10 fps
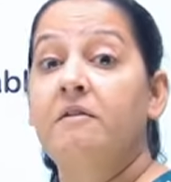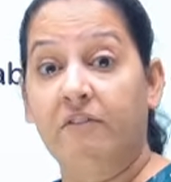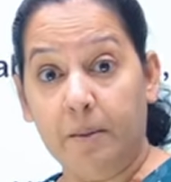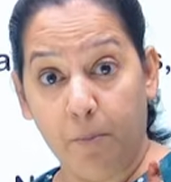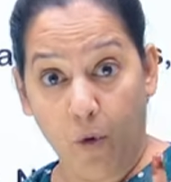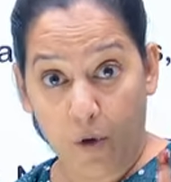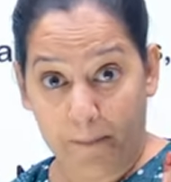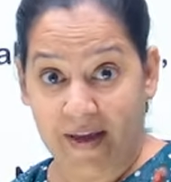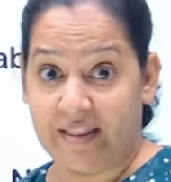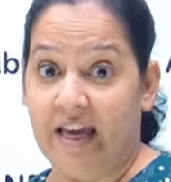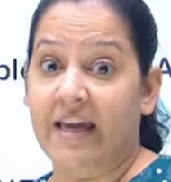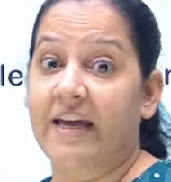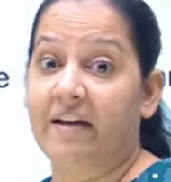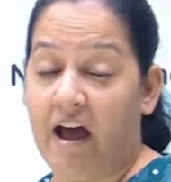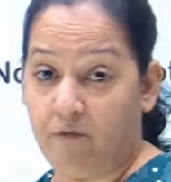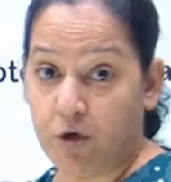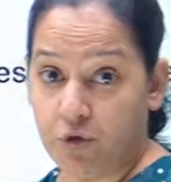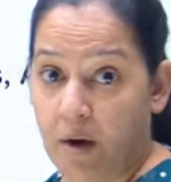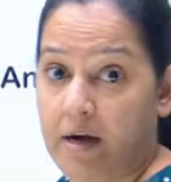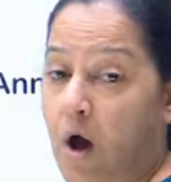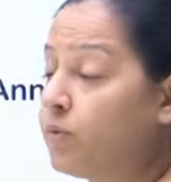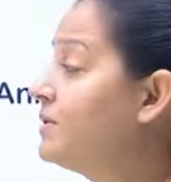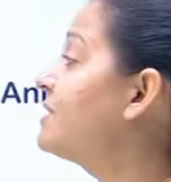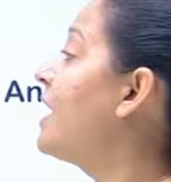One more big thing here I want to announce,